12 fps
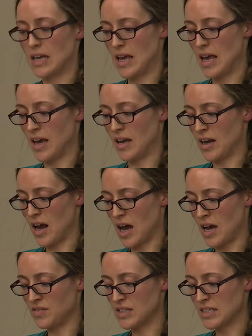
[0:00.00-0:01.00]
and
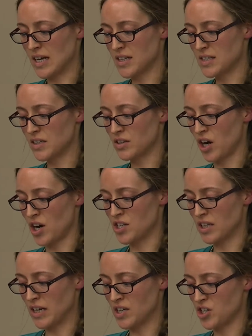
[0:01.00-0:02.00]
I've discussed it
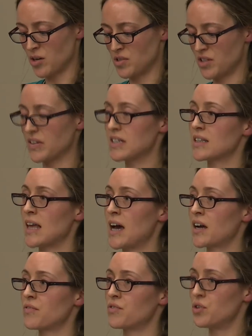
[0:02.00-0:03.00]
largely in terms of its
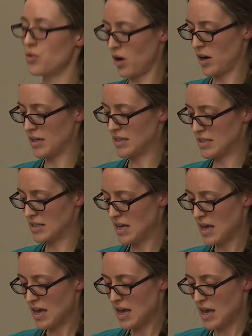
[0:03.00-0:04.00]
lack of nuance
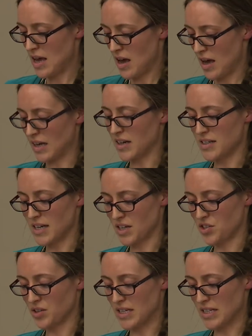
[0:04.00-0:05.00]
and
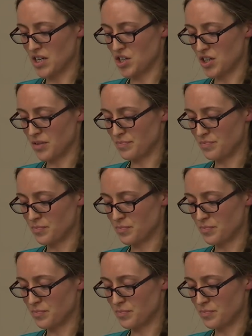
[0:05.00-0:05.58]
contextualization.